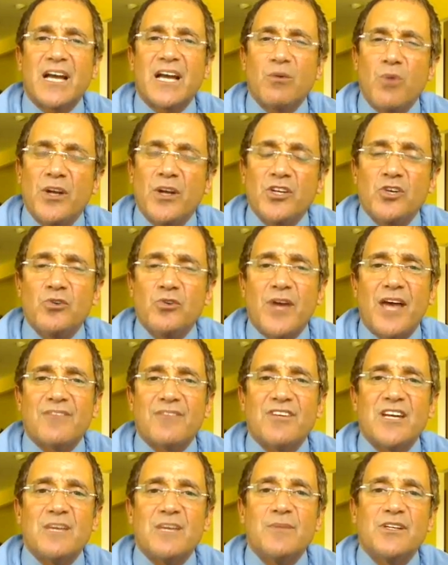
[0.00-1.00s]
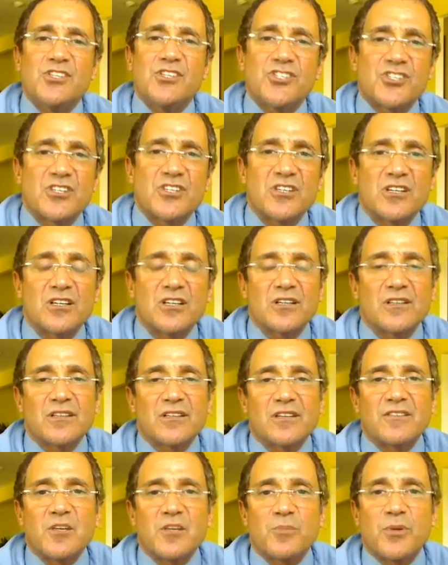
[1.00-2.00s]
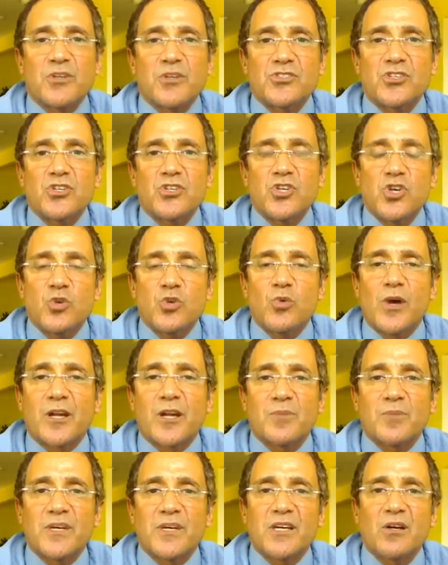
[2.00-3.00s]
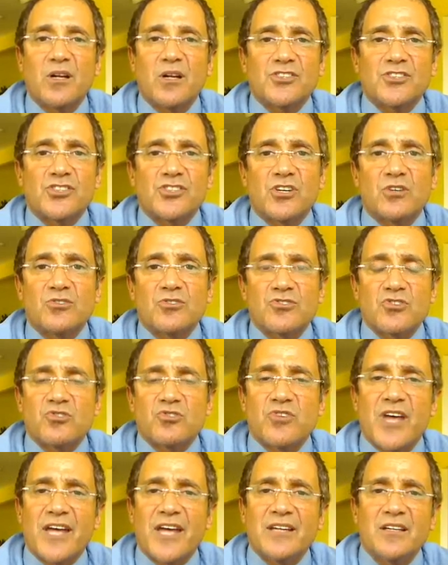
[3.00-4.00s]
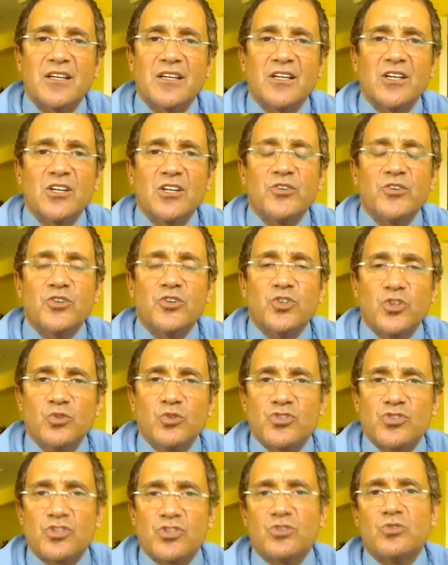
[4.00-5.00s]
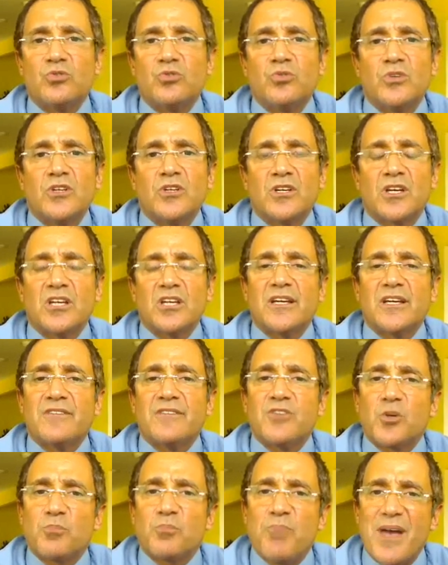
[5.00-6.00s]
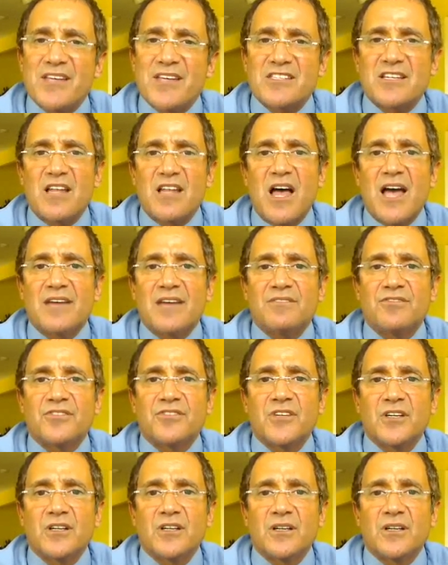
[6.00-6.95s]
I want you to have an image of the person you want to be also, so that you too can live your best life